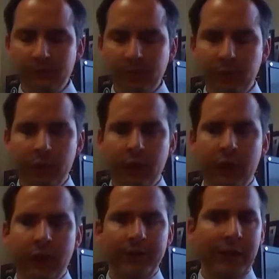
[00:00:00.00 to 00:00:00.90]
you're
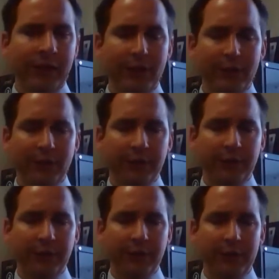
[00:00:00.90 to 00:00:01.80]
not able to
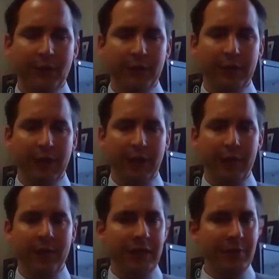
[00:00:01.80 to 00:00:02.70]
complete it on
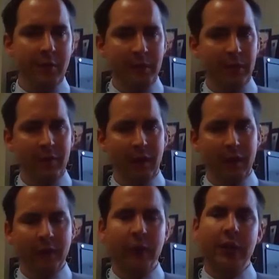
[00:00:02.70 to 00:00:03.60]
time, email me in
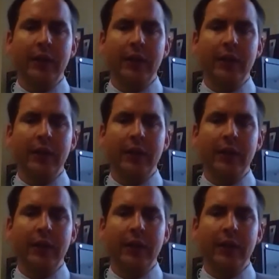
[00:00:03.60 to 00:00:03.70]
advance